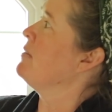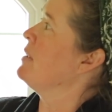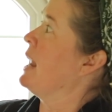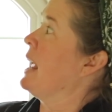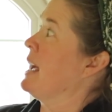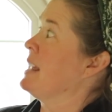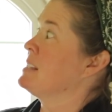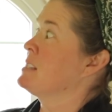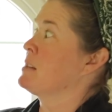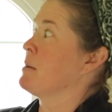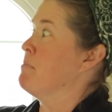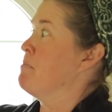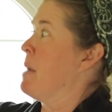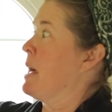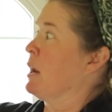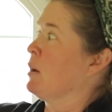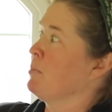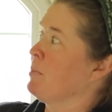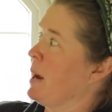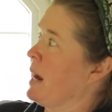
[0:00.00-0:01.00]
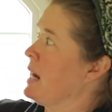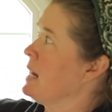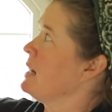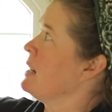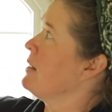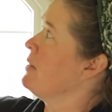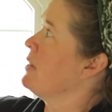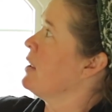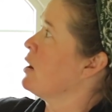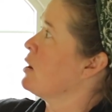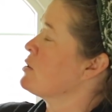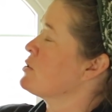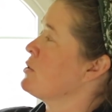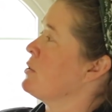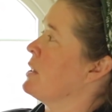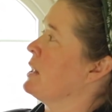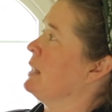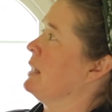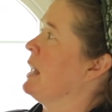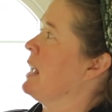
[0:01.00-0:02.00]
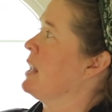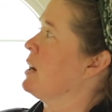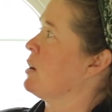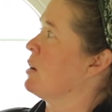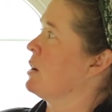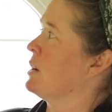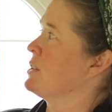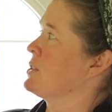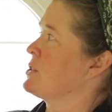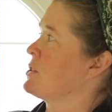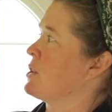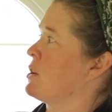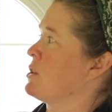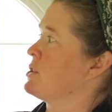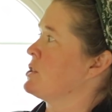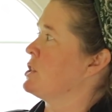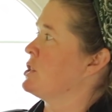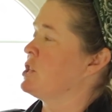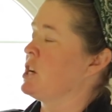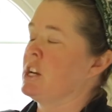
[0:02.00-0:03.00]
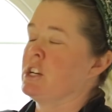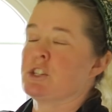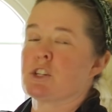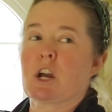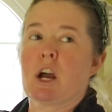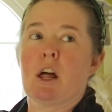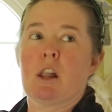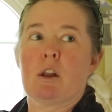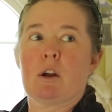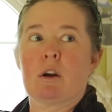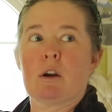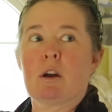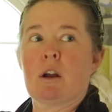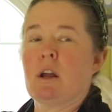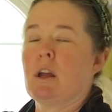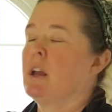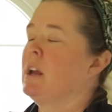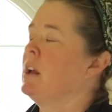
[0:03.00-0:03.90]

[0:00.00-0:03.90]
even add some metal paint in there so that later it starts to change color.